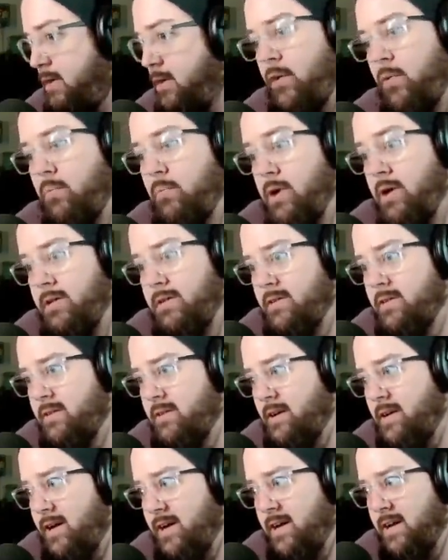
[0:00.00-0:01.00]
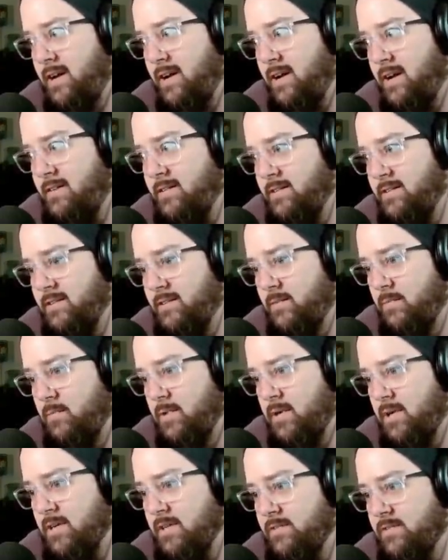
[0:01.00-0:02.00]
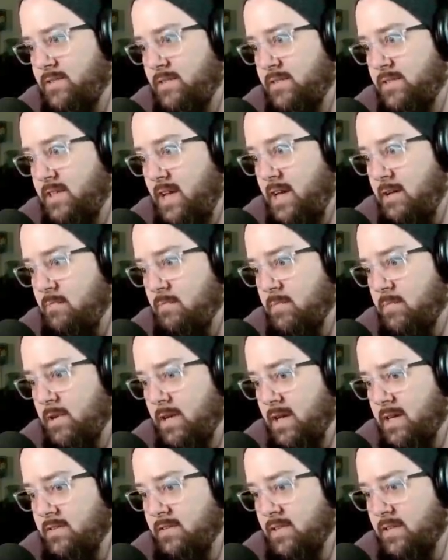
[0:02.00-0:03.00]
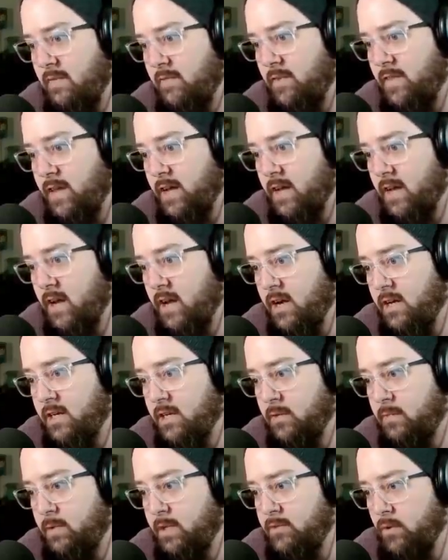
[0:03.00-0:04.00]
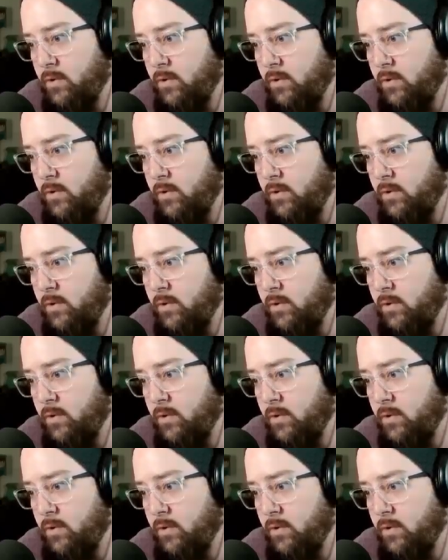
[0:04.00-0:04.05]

but I cannot because this game has everything locked into place.